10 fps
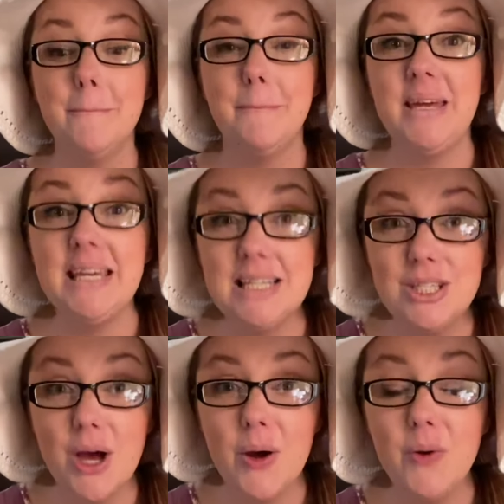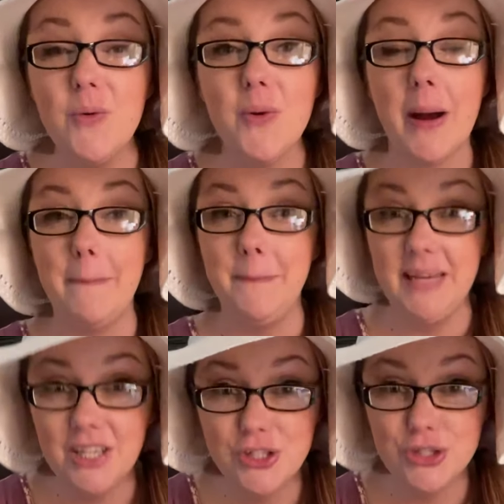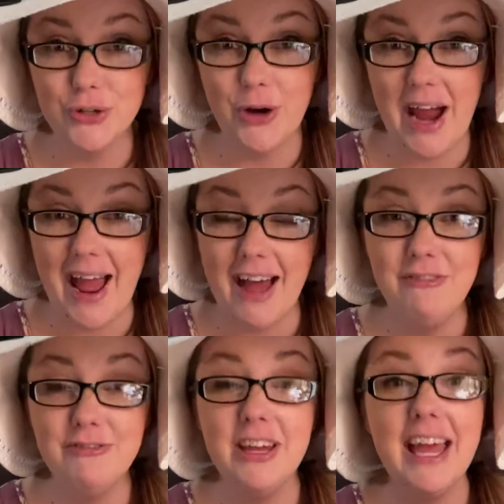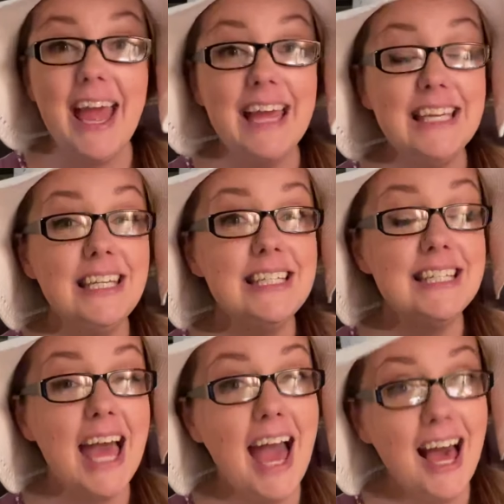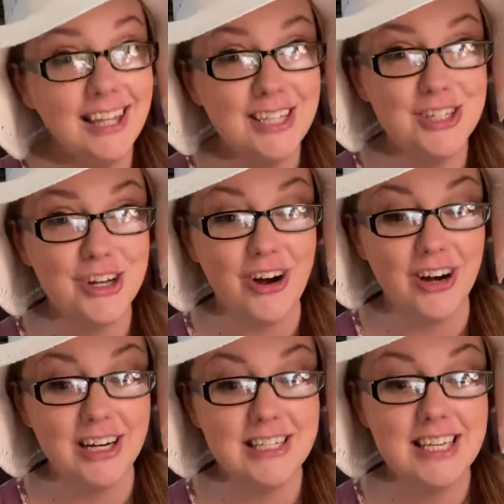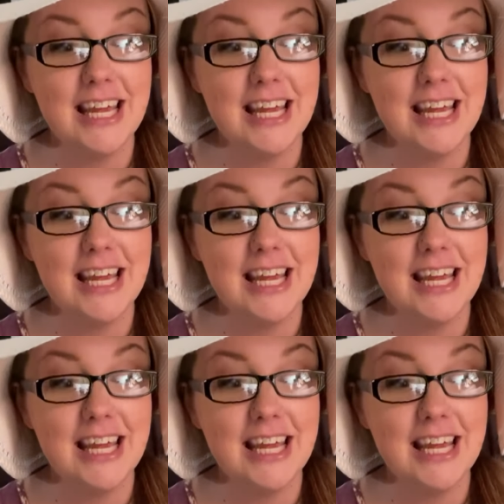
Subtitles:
picto or a picture graph, and a tally chart.